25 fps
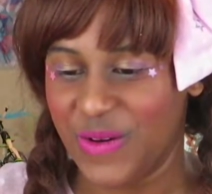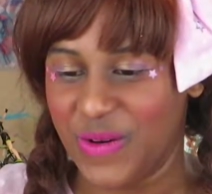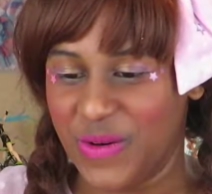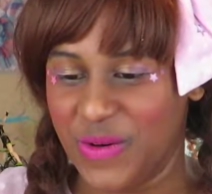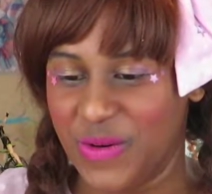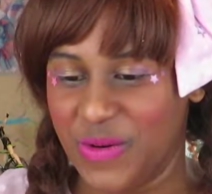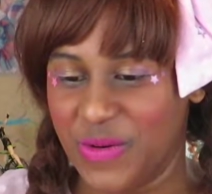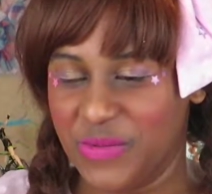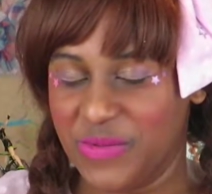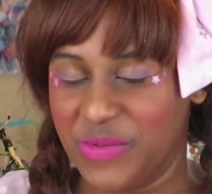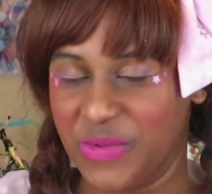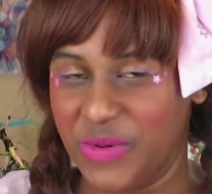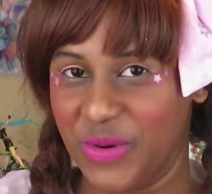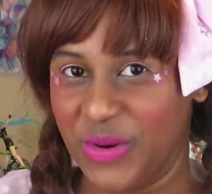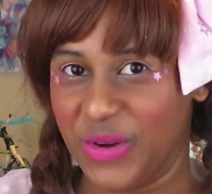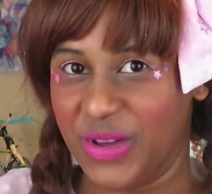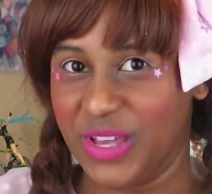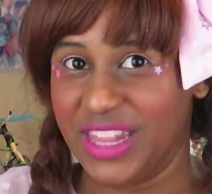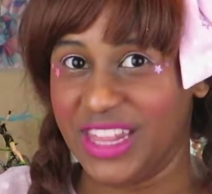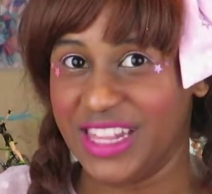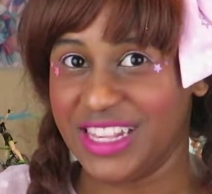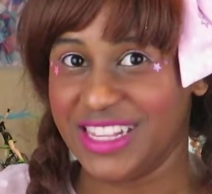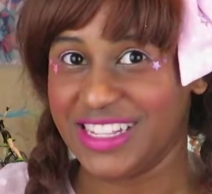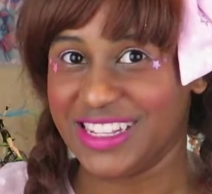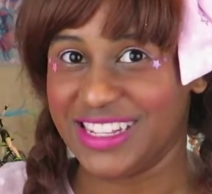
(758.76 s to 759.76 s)
Oh
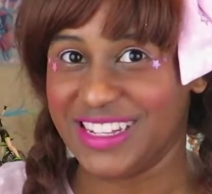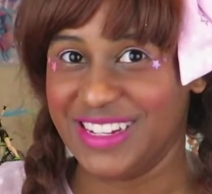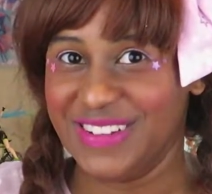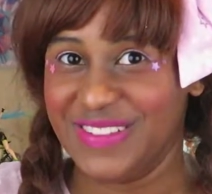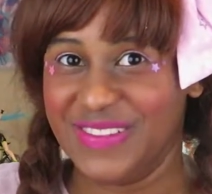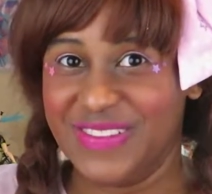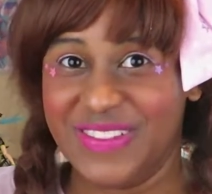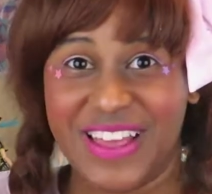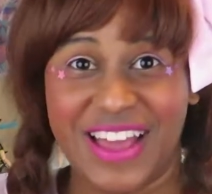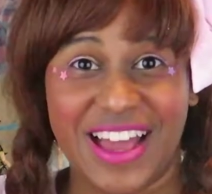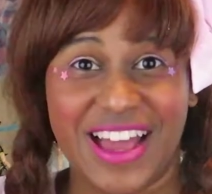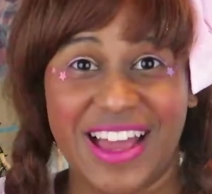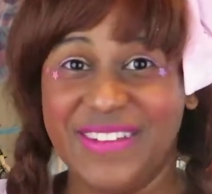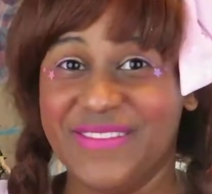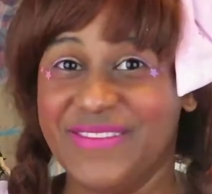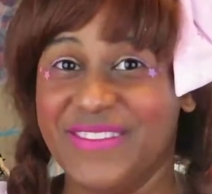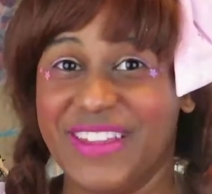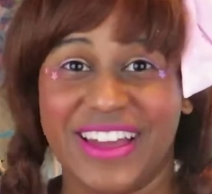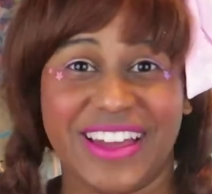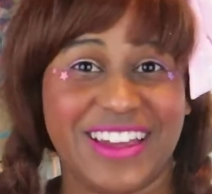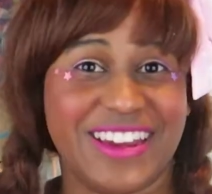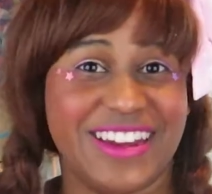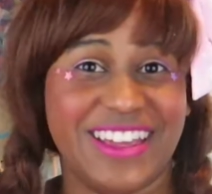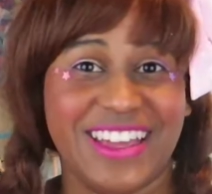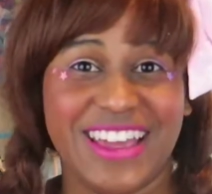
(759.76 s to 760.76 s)
boy, this is I'm
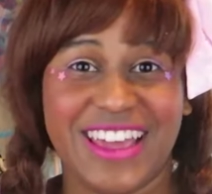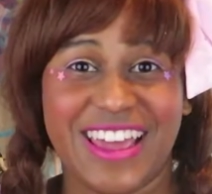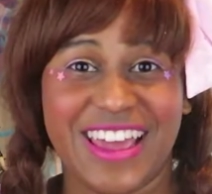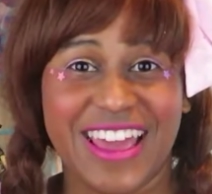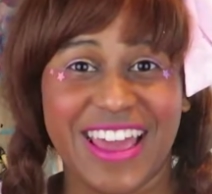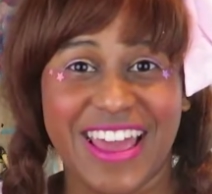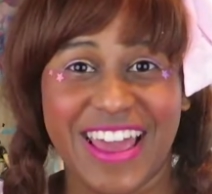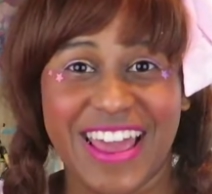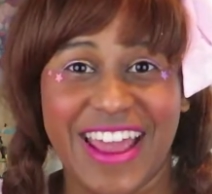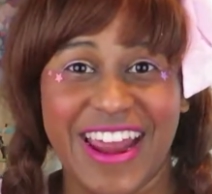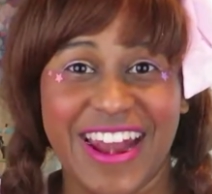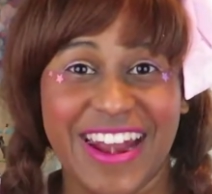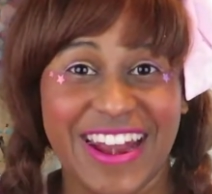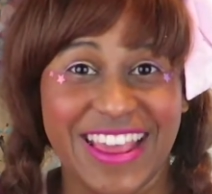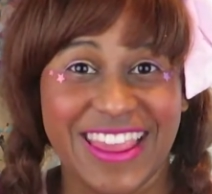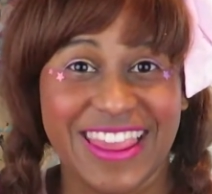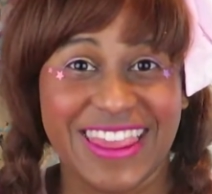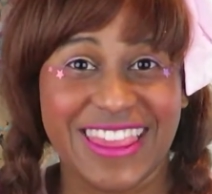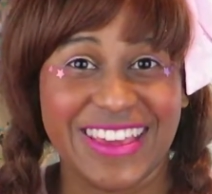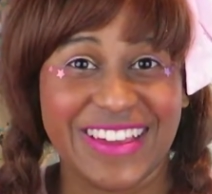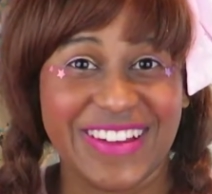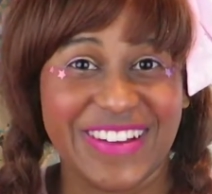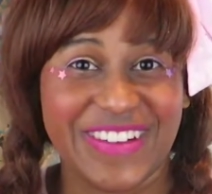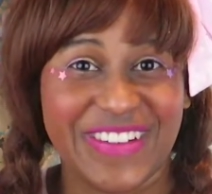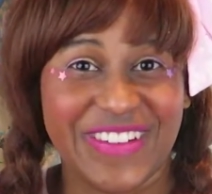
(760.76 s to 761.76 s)
not gonna get
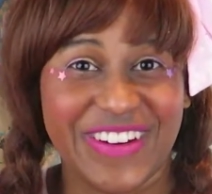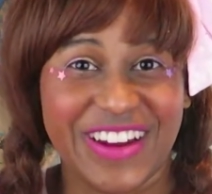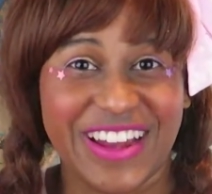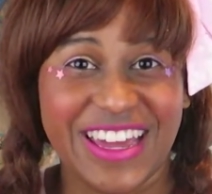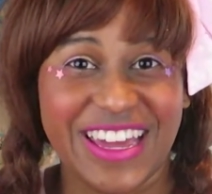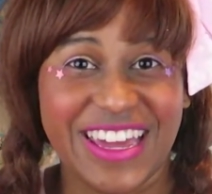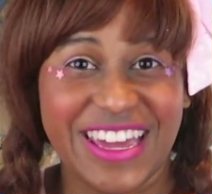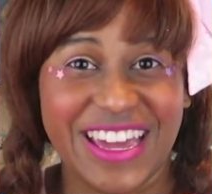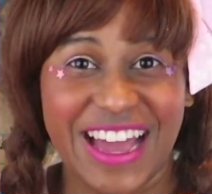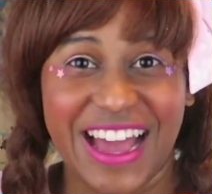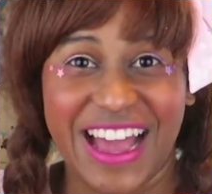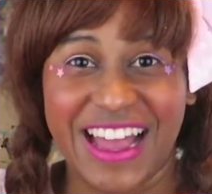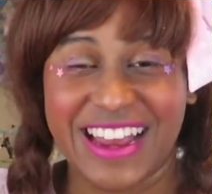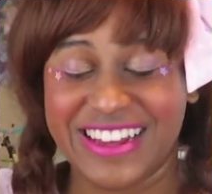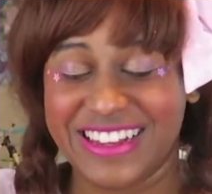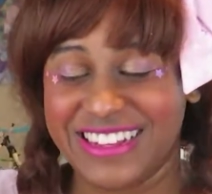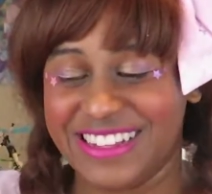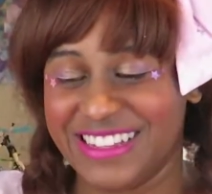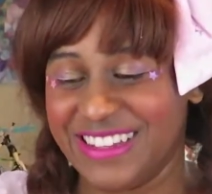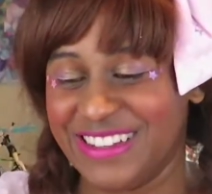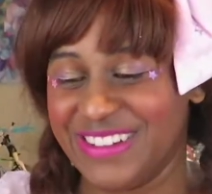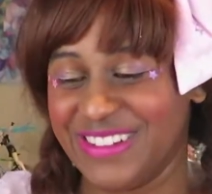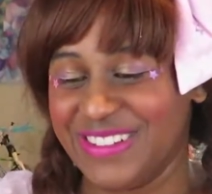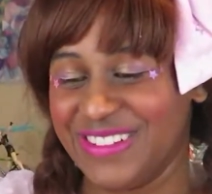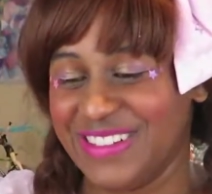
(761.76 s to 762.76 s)
anything right. I
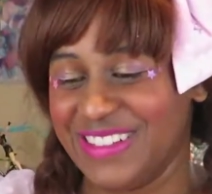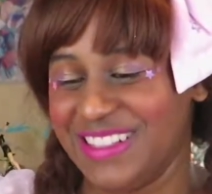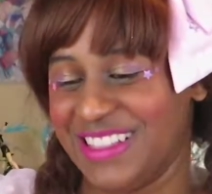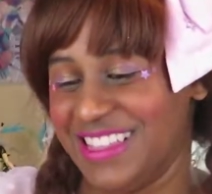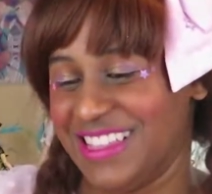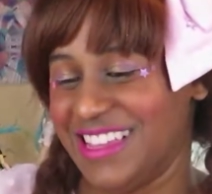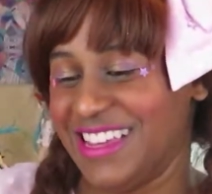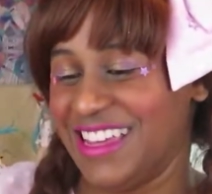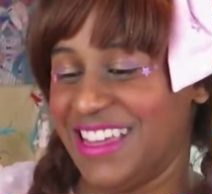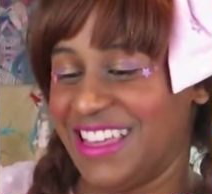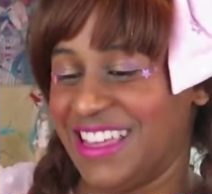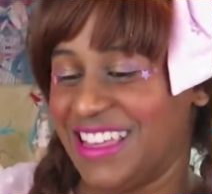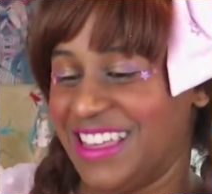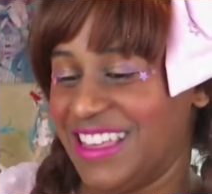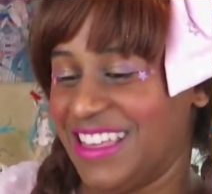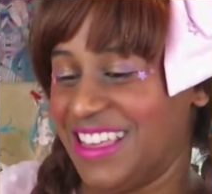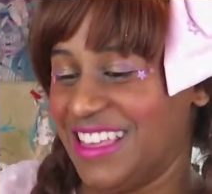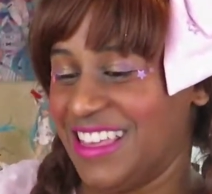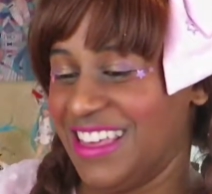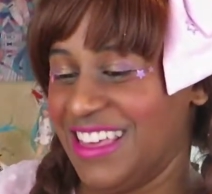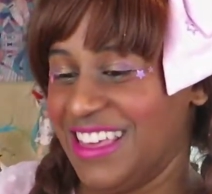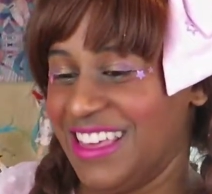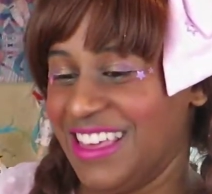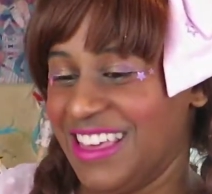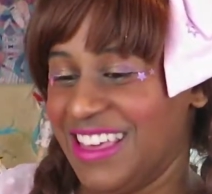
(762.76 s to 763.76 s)
just know, like,
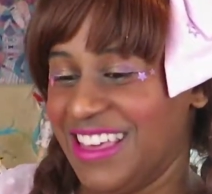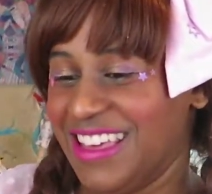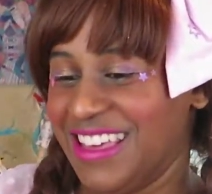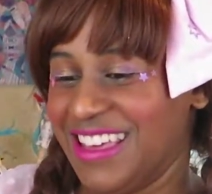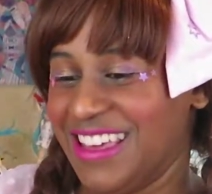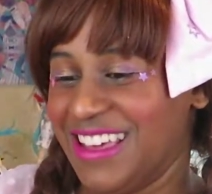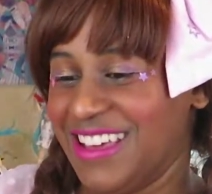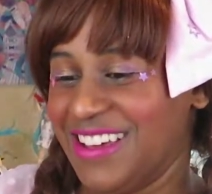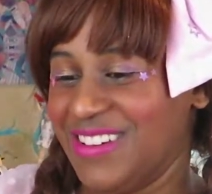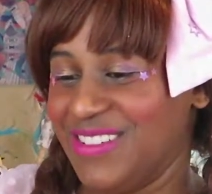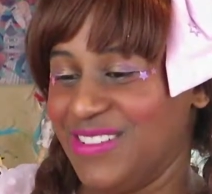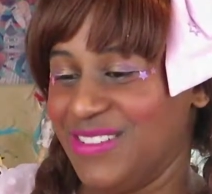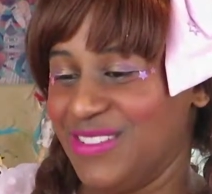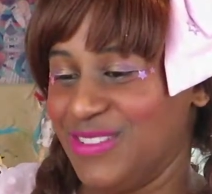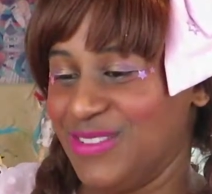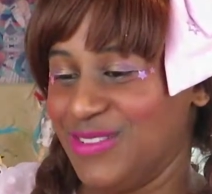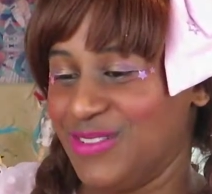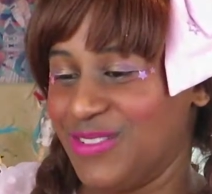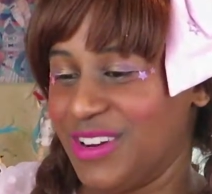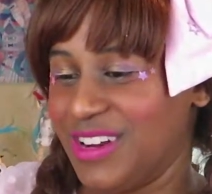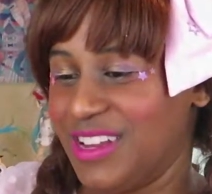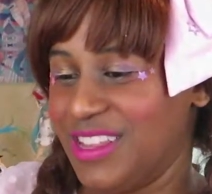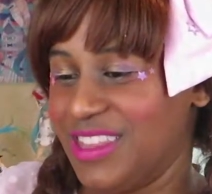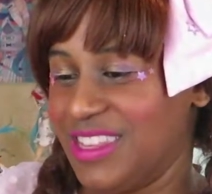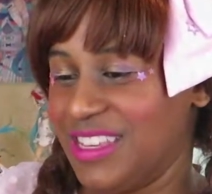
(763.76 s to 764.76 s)
who was
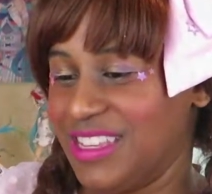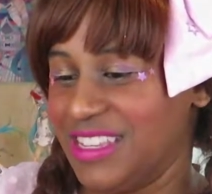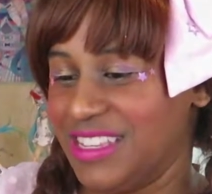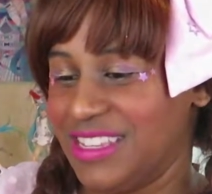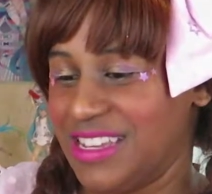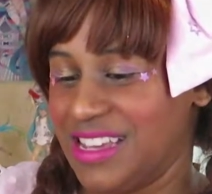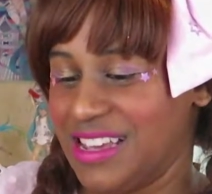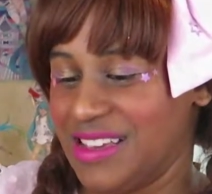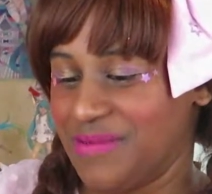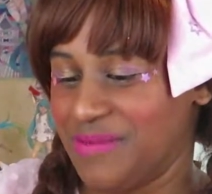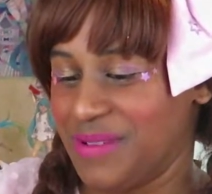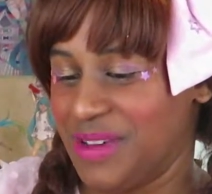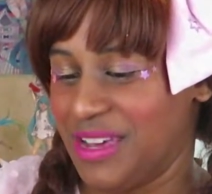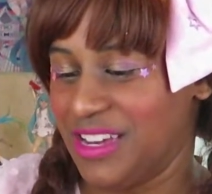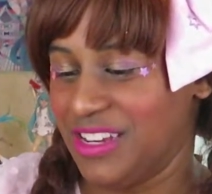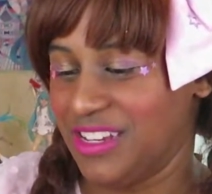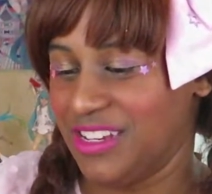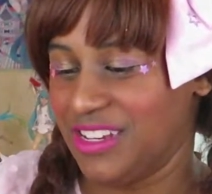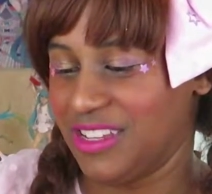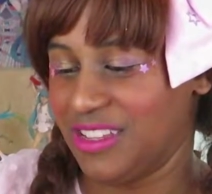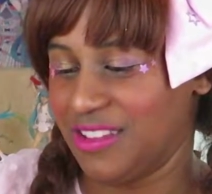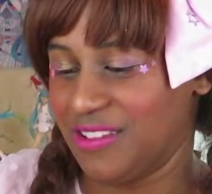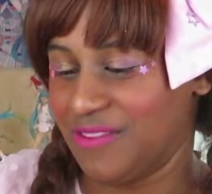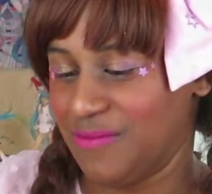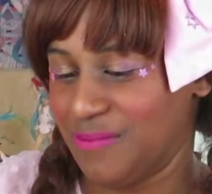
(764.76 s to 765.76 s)
wearing this set by
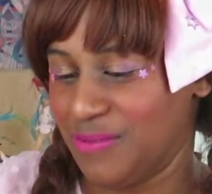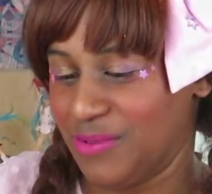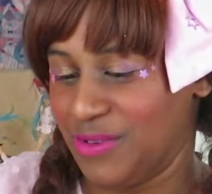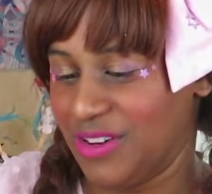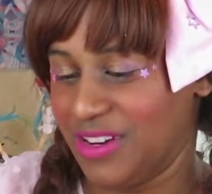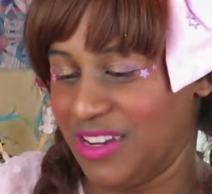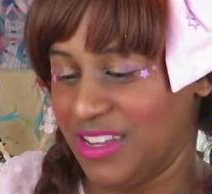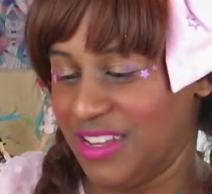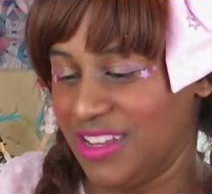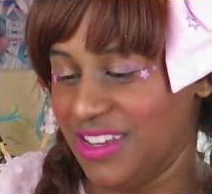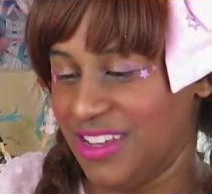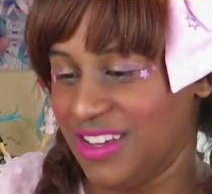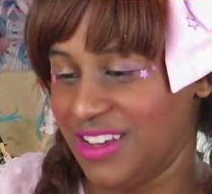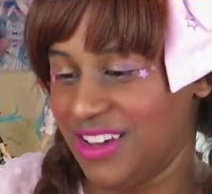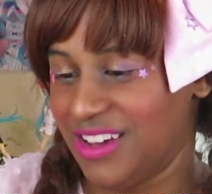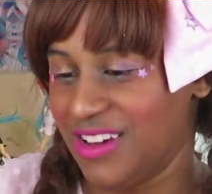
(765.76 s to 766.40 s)
Angelic Pretty?